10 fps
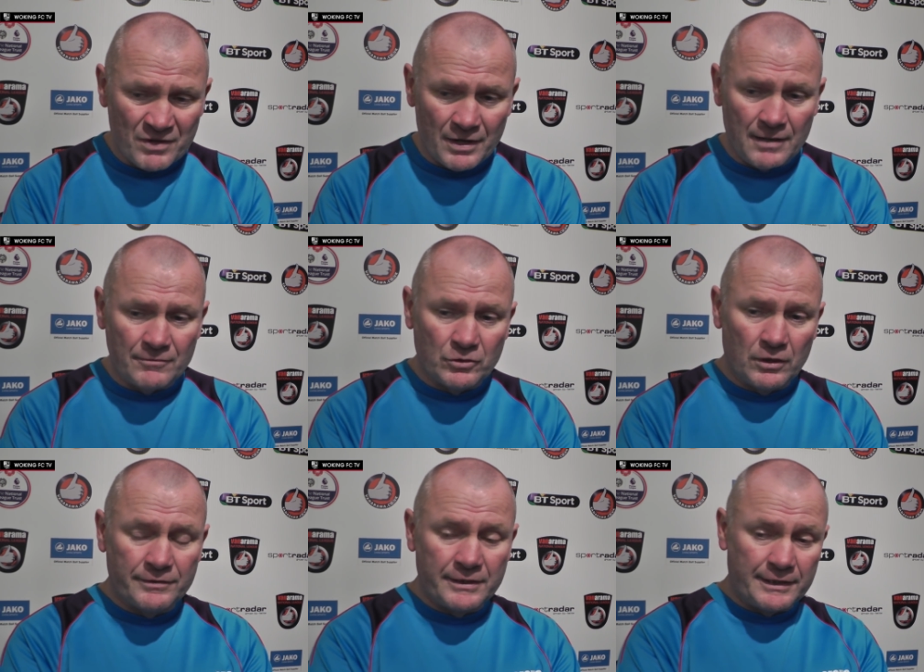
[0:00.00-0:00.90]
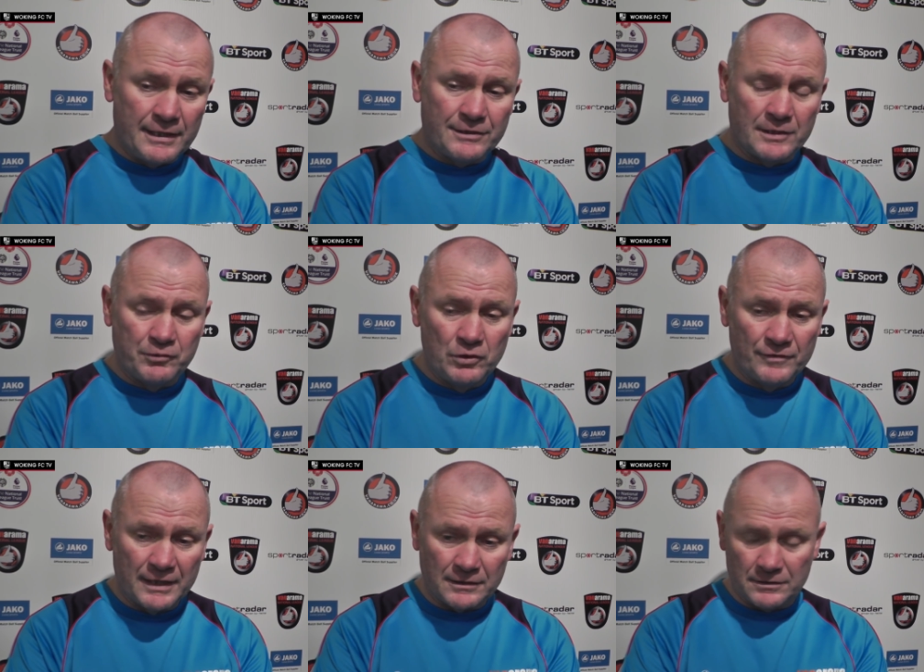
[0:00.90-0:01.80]
Um, so uh, today has just
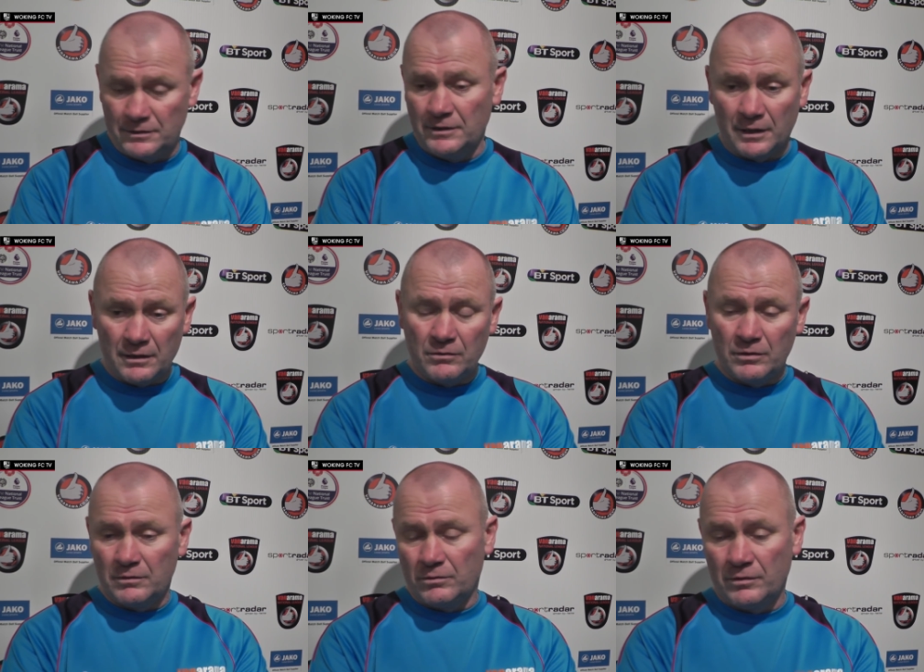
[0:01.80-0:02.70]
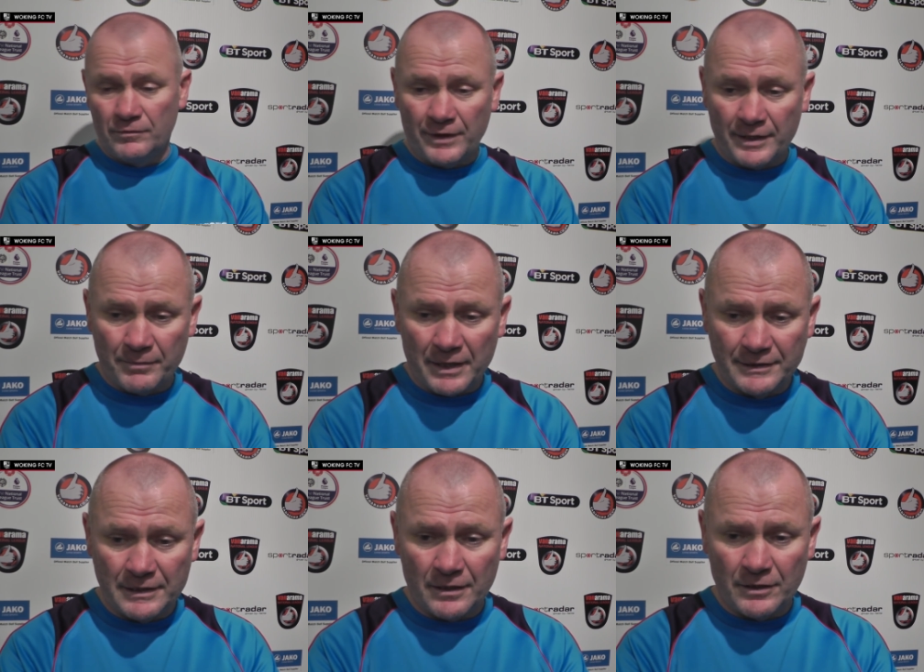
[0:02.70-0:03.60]
proved that, you know, we, have had a
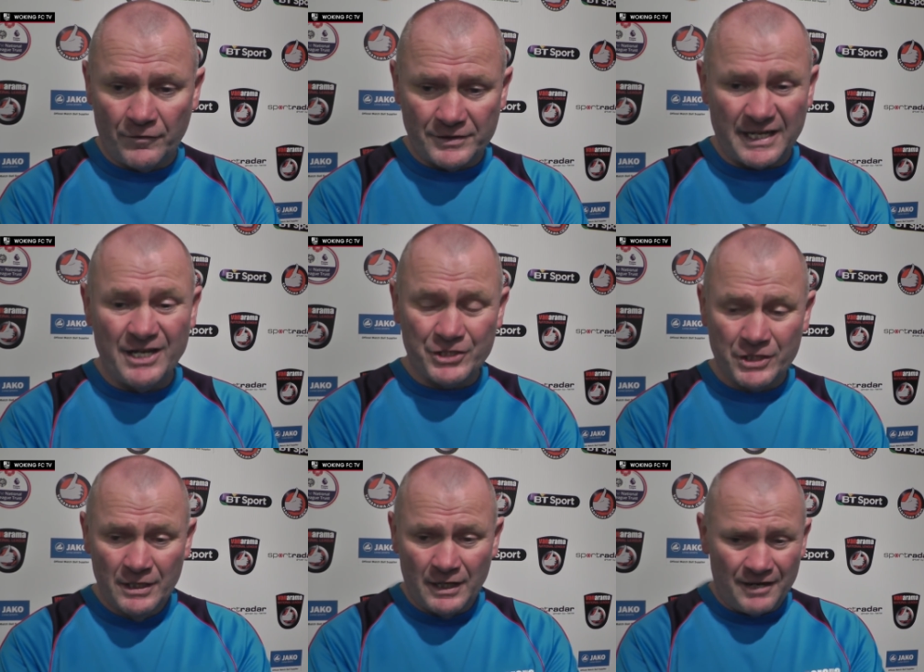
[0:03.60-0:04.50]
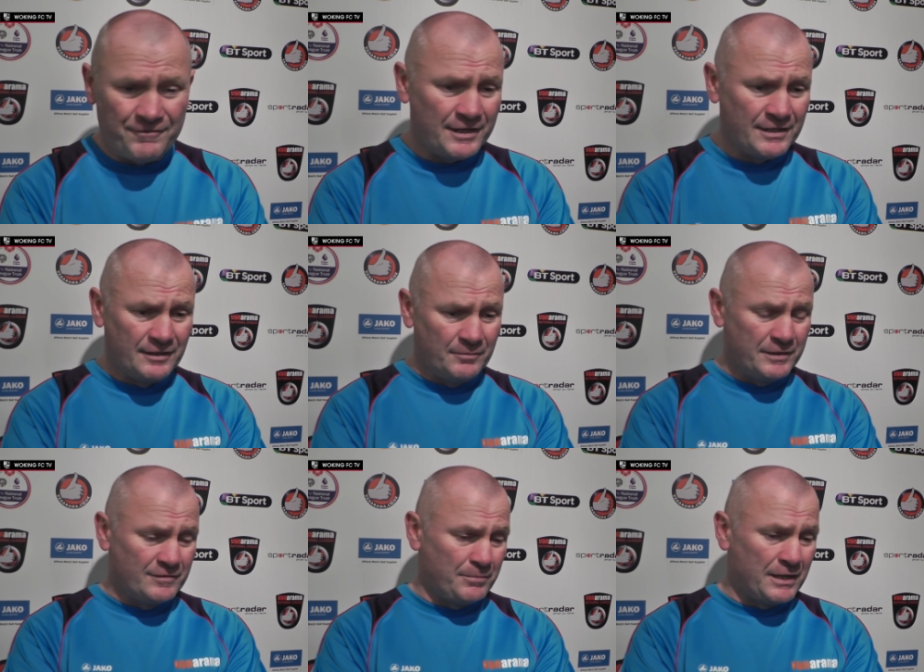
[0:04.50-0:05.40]
bad day at the office-ish. I've had a little
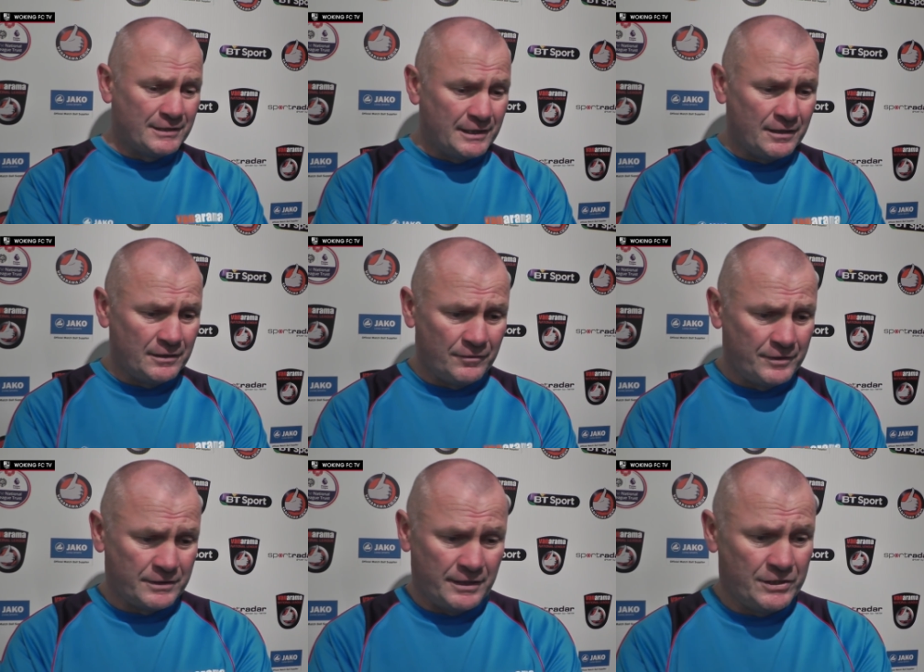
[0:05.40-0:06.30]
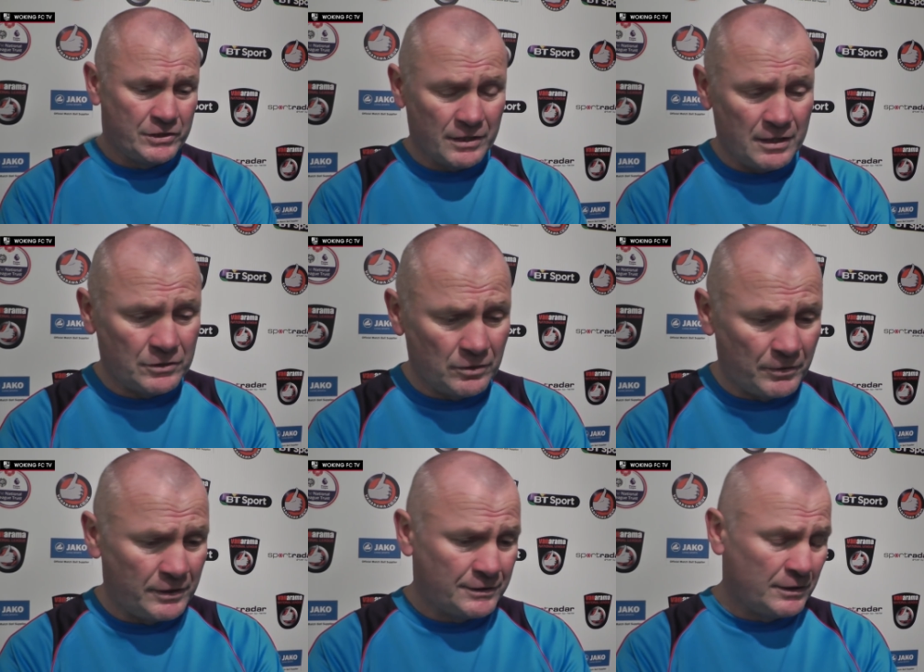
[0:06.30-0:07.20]
bit of a bad day at the office-ish, uh, so,
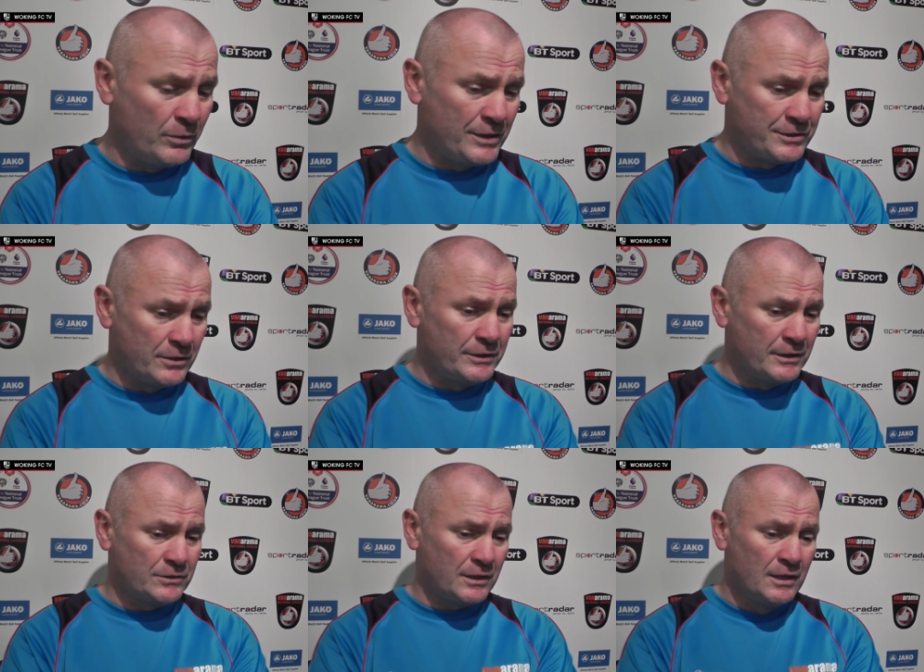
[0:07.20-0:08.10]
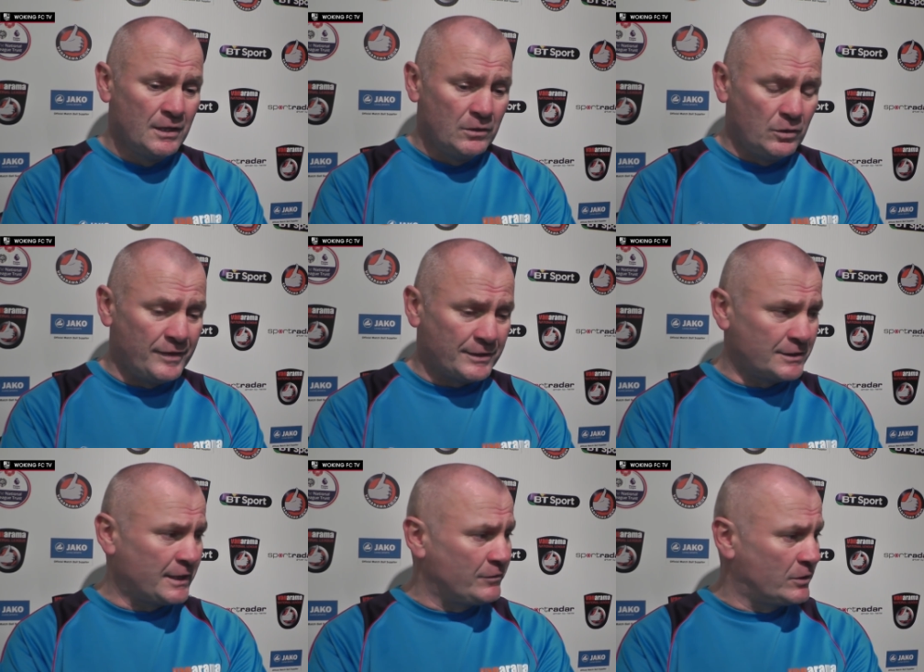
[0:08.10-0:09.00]
but you still win 2-0, so hopefully that's the
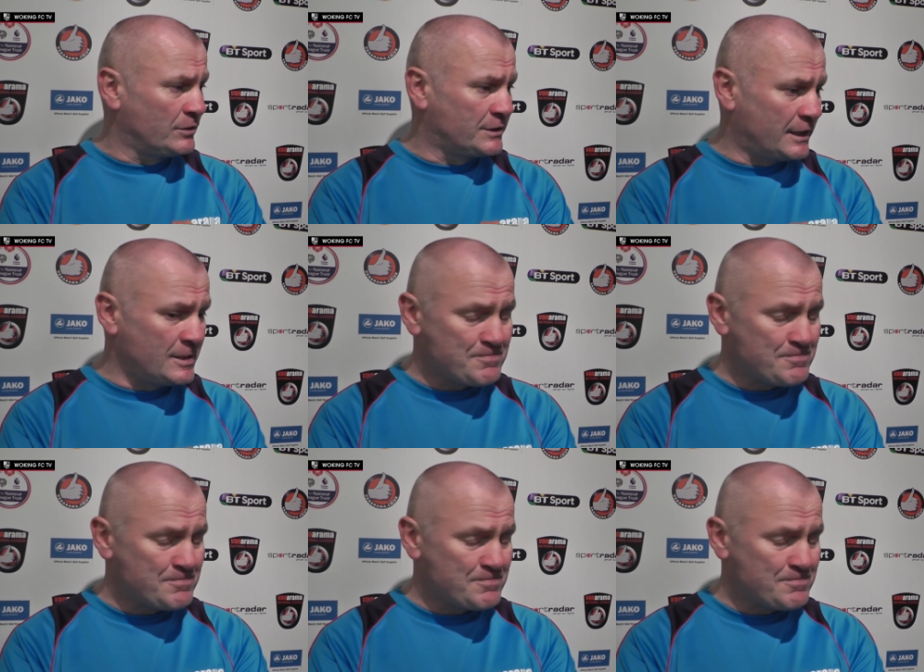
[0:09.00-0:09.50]
sign of a good side,